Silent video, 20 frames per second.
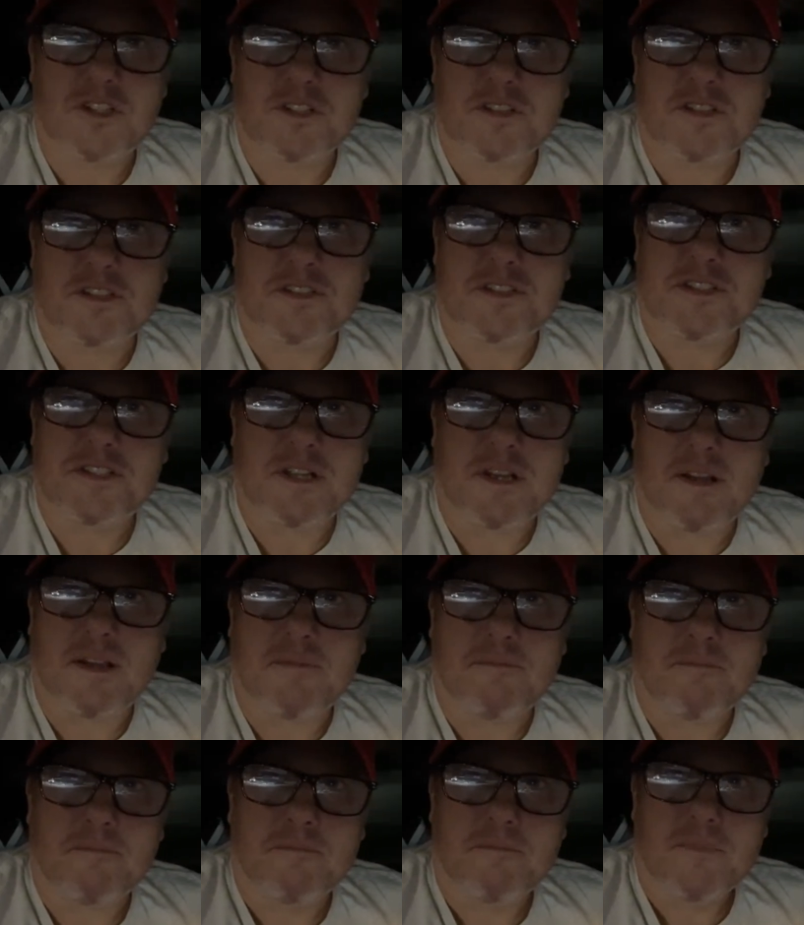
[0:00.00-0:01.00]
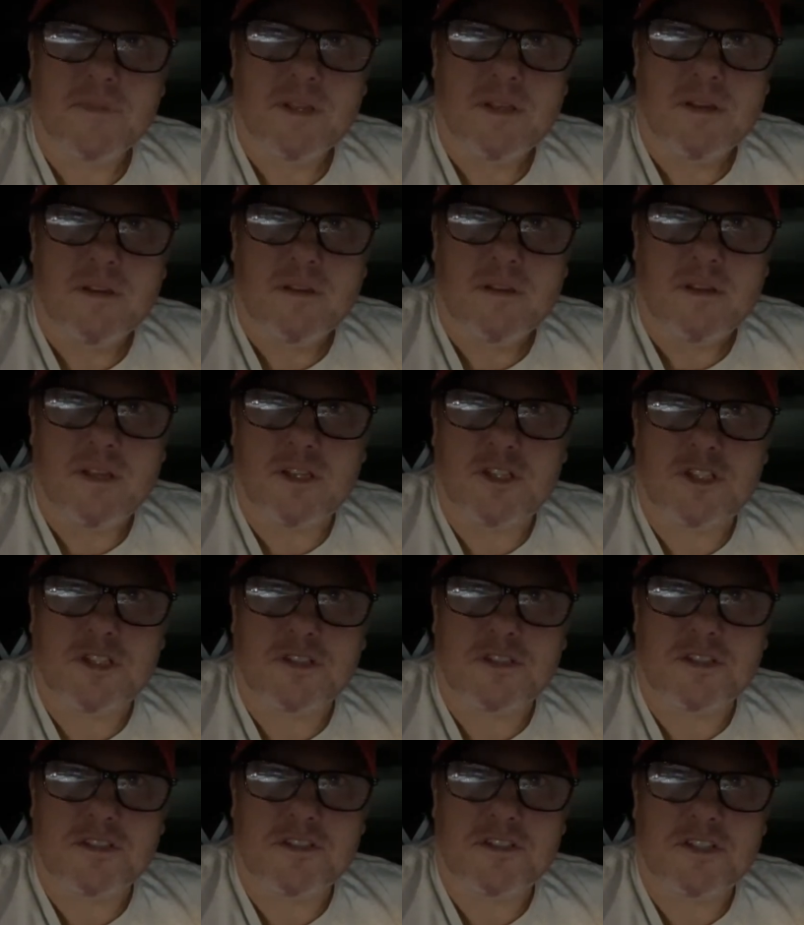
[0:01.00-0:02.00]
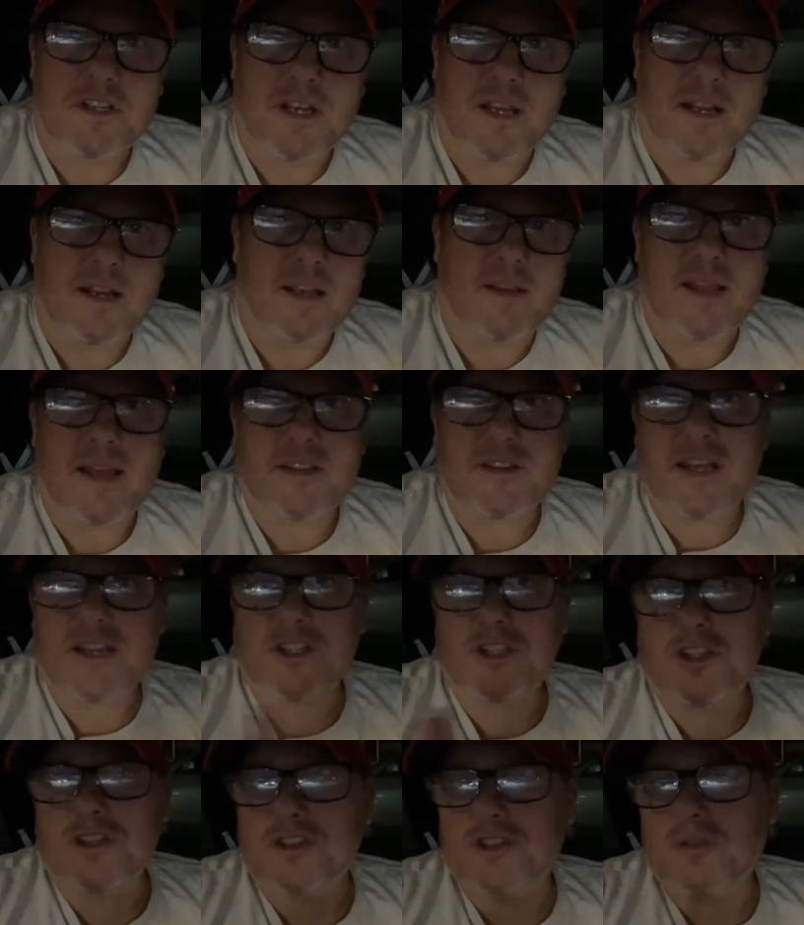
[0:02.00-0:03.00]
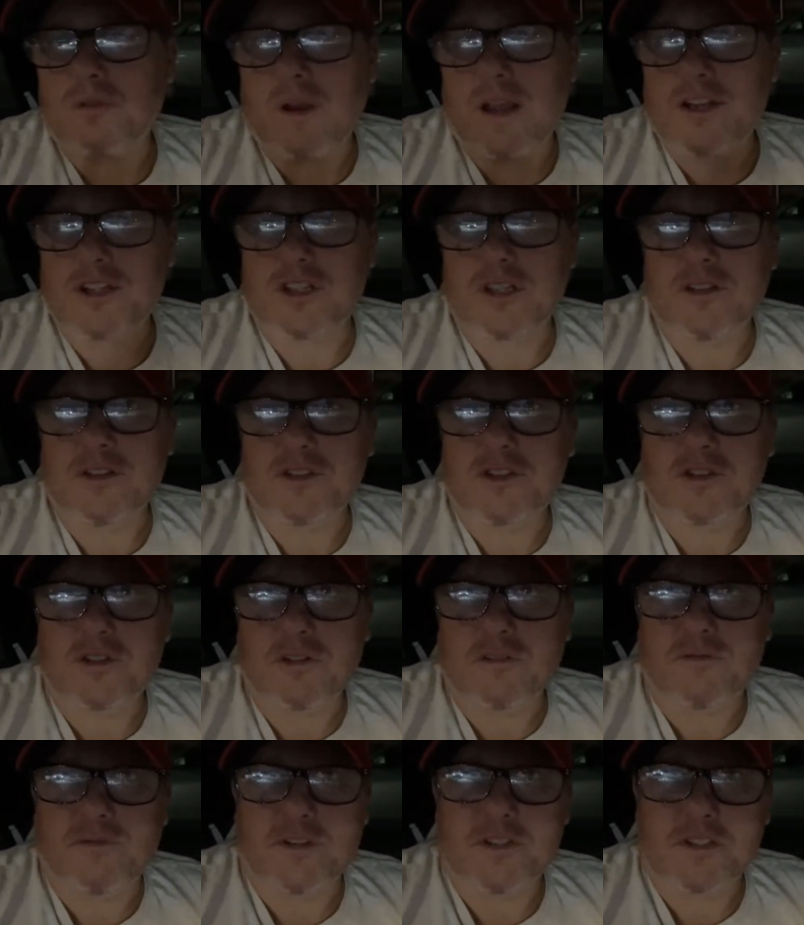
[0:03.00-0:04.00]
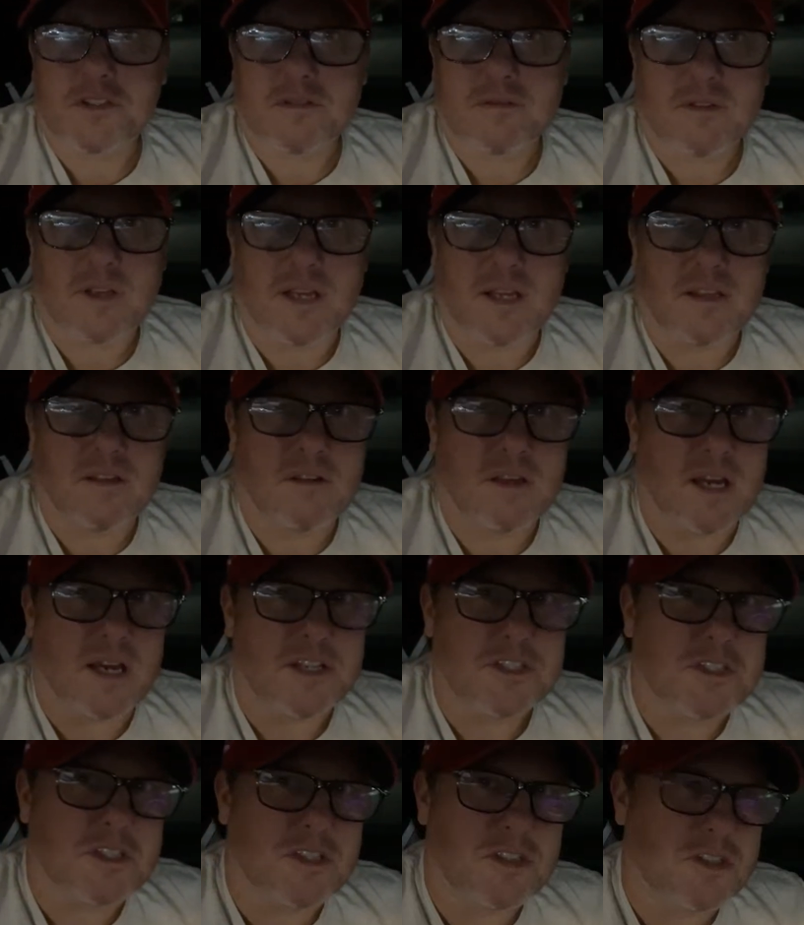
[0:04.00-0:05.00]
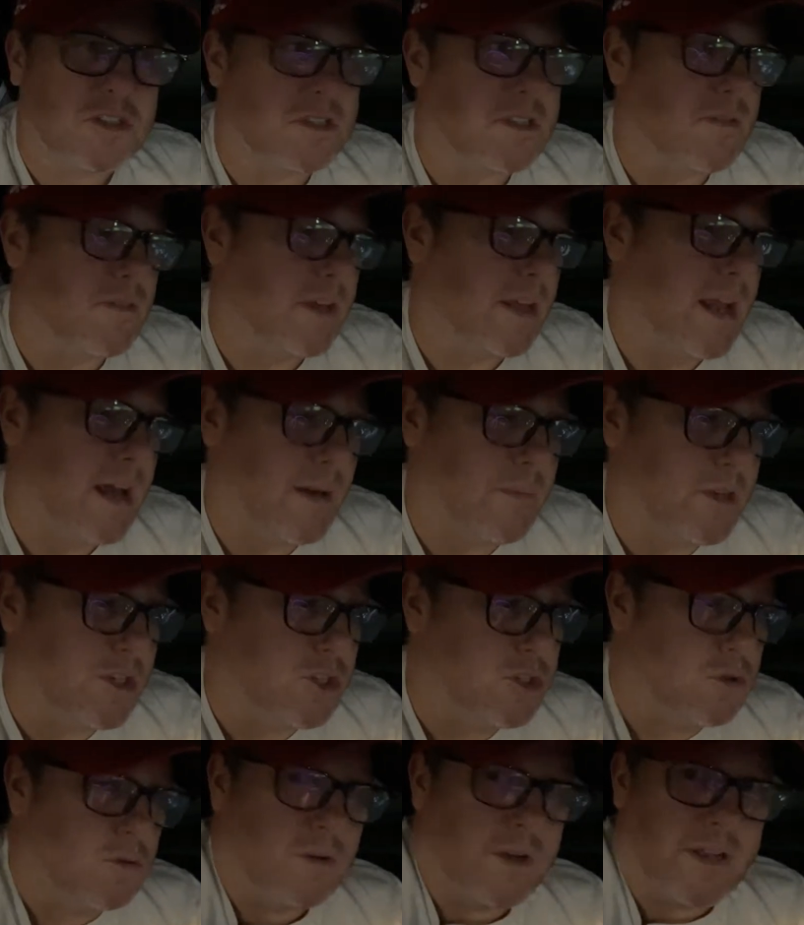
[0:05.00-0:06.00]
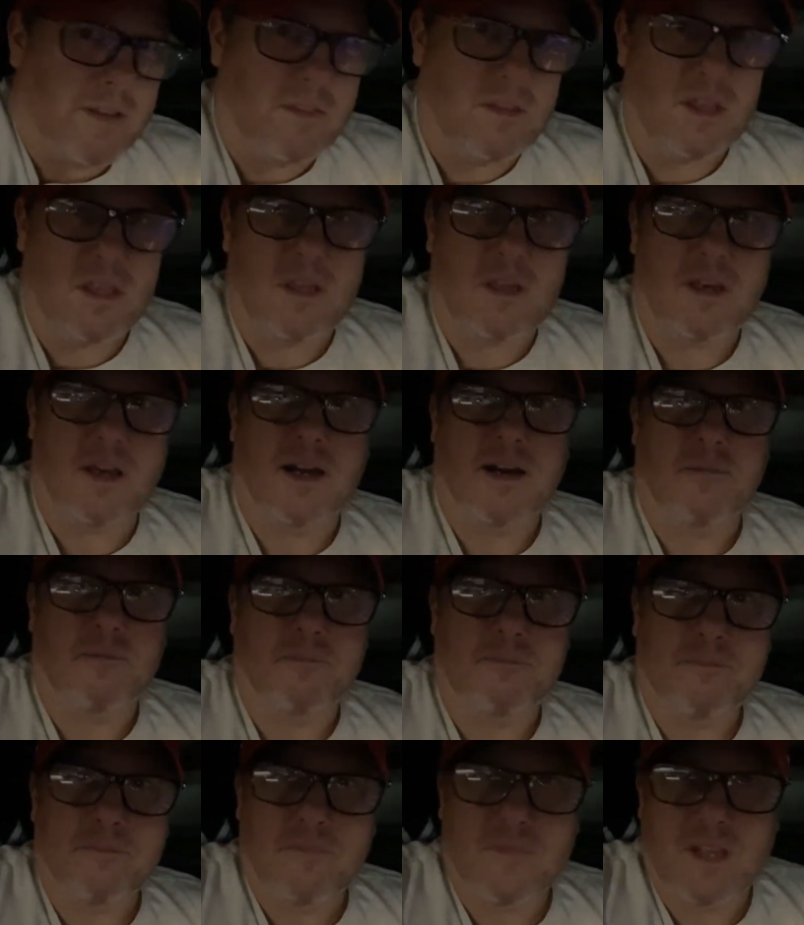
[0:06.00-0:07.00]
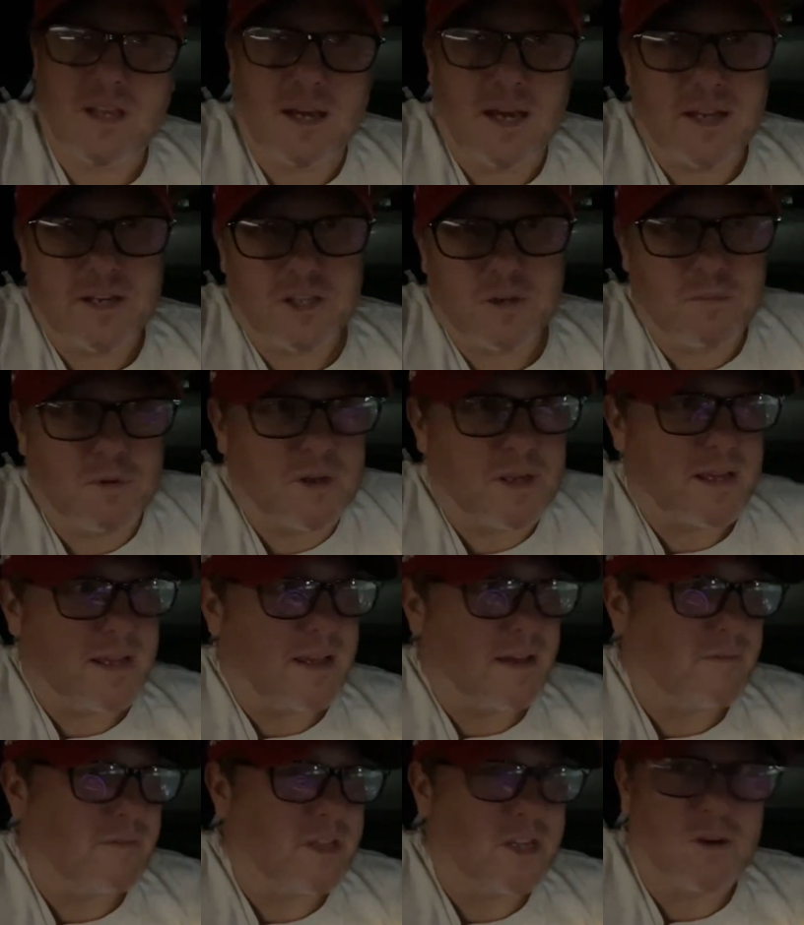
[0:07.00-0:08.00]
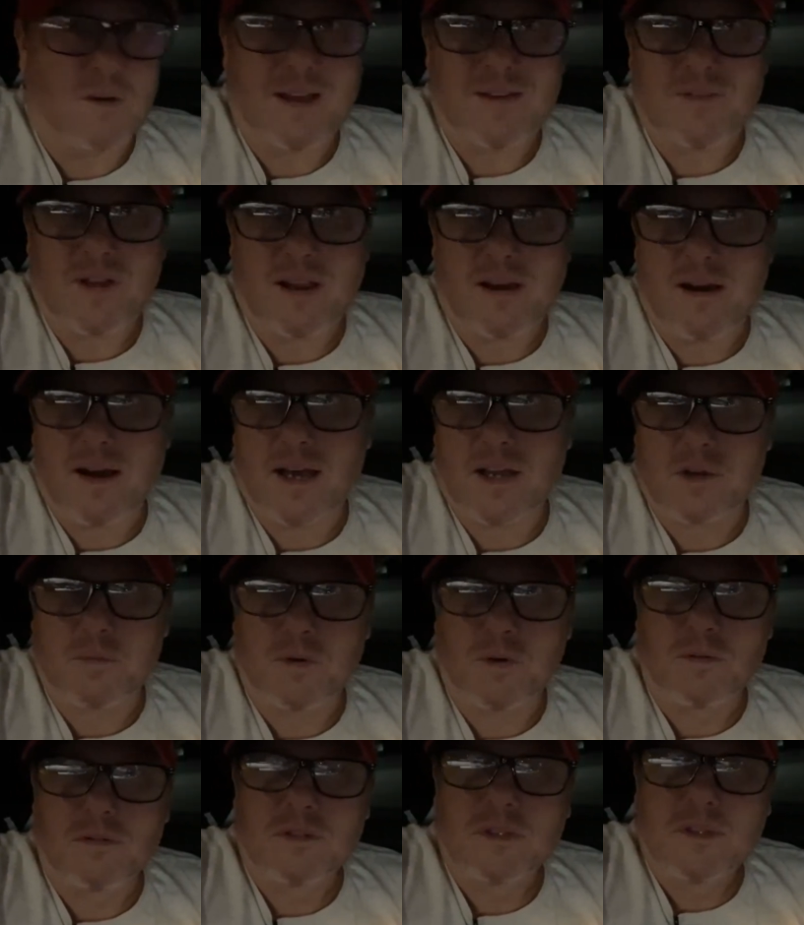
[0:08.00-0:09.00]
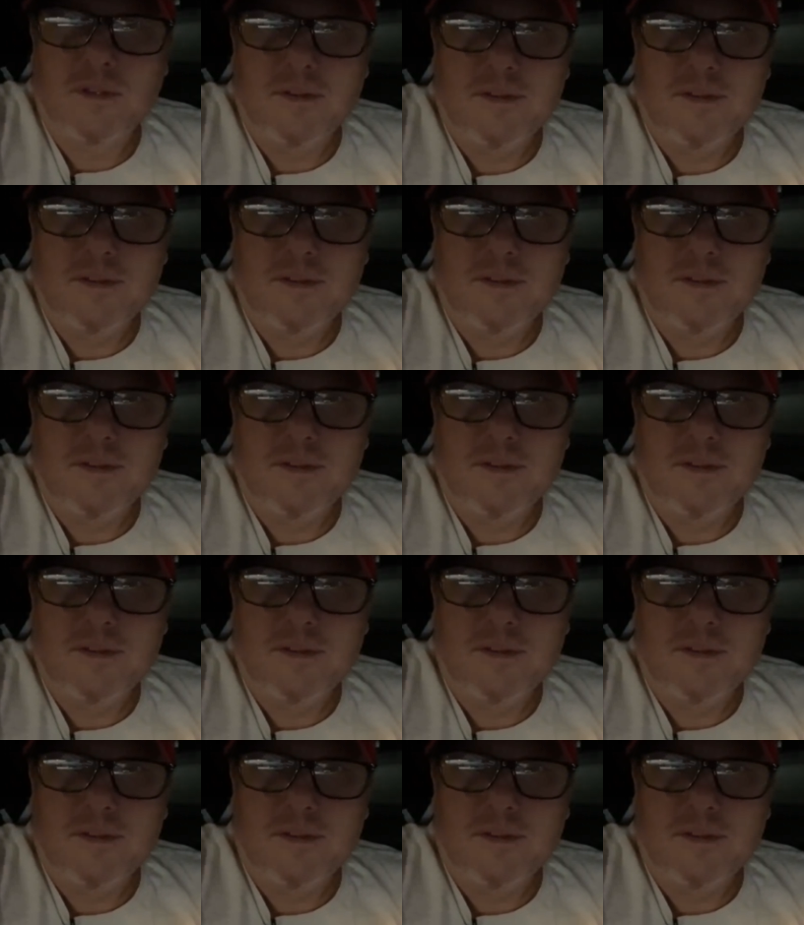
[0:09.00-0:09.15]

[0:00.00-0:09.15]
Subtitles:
just insane. It's just insane. And that's just scratching the surface. Yeah, you guys should definitely... I'm enjoying the audiobook. I have, you know, I have an Audible